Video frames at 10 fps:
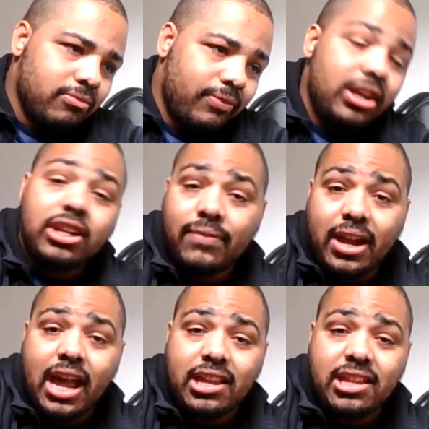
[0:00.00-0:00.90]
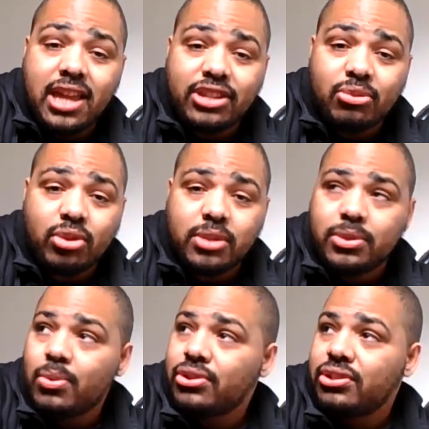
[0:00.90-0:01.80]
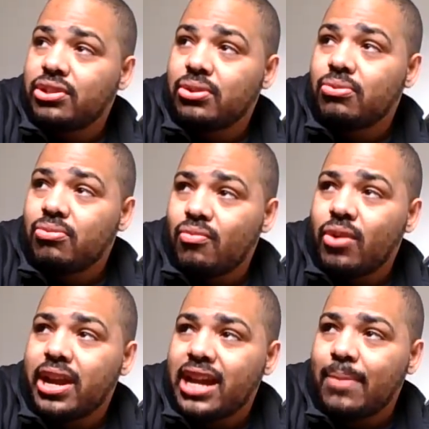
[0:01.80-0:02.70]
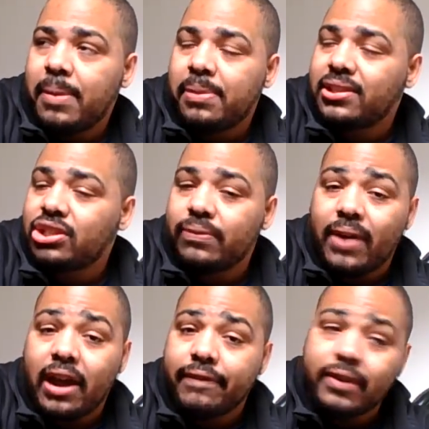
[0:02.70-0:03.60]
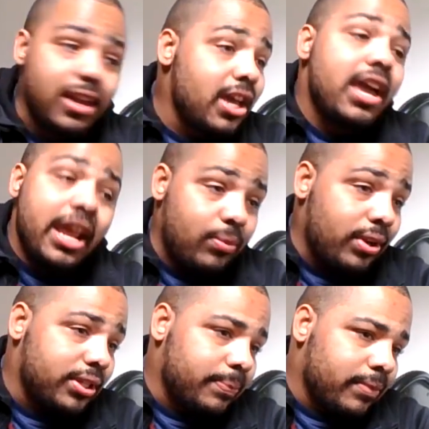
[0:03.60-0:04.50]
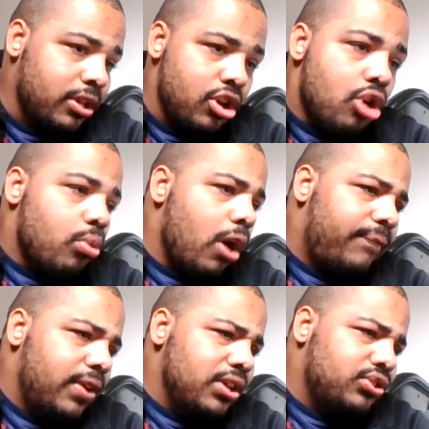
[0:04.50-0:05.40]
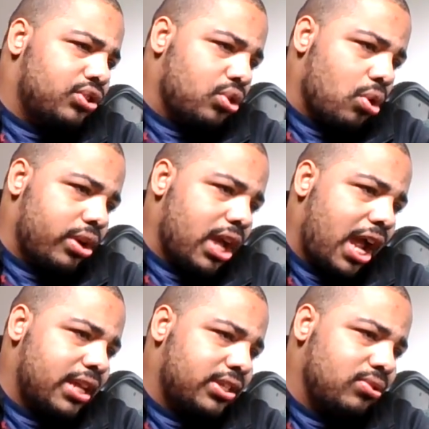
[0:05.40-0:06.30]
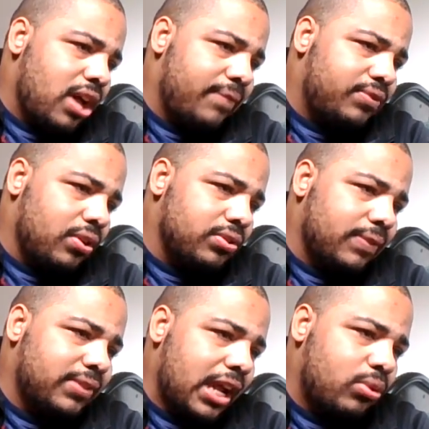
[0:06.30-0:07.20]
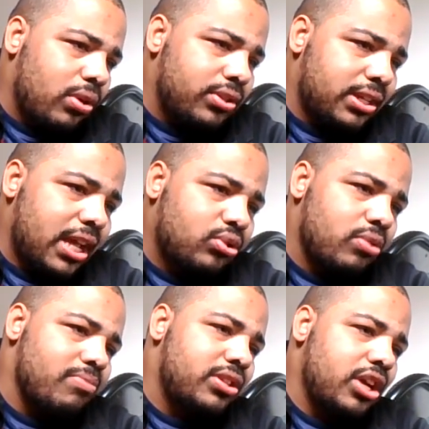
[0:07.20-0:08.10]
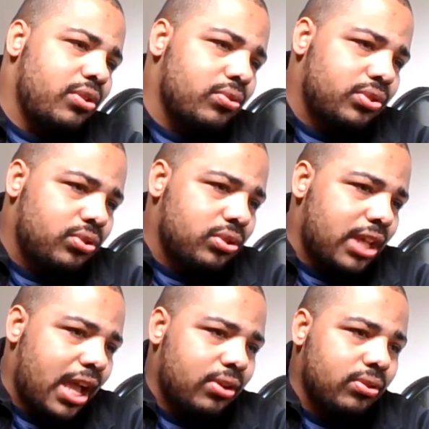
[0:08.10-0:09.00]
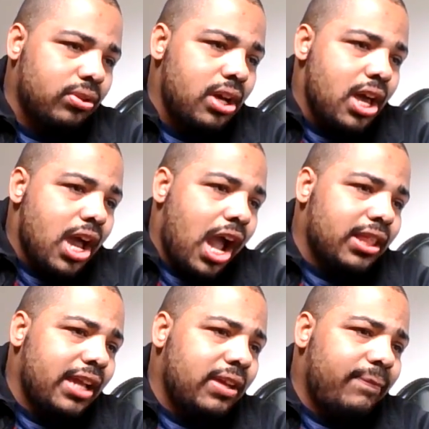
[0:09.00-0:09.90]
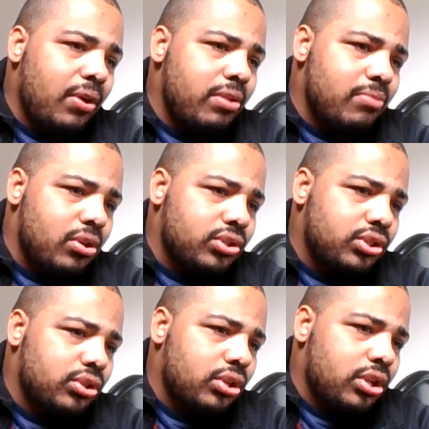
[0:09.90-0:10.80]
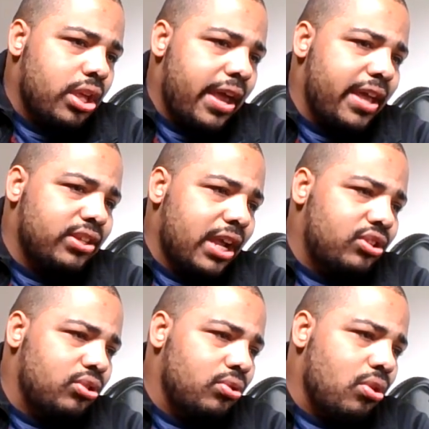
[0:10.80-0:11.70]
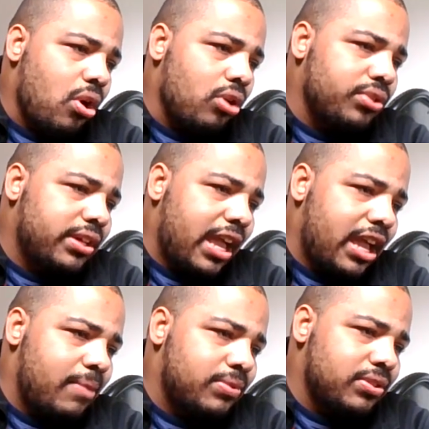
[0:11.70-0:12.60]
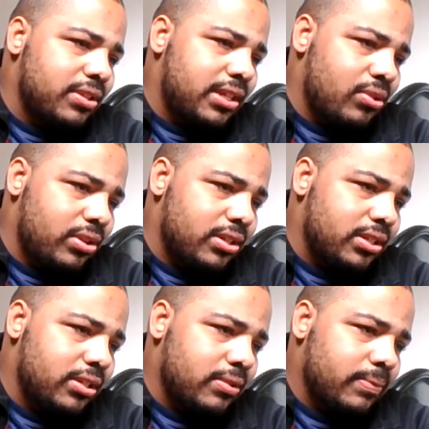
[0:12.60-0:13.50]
Funny enough, I got it as a Christmas present too when I got my PlayStation 5. Anyways. Well, finish the story. I still have tons of side quests and extra materials to tackle. I like it very much, as I do all the games in the series.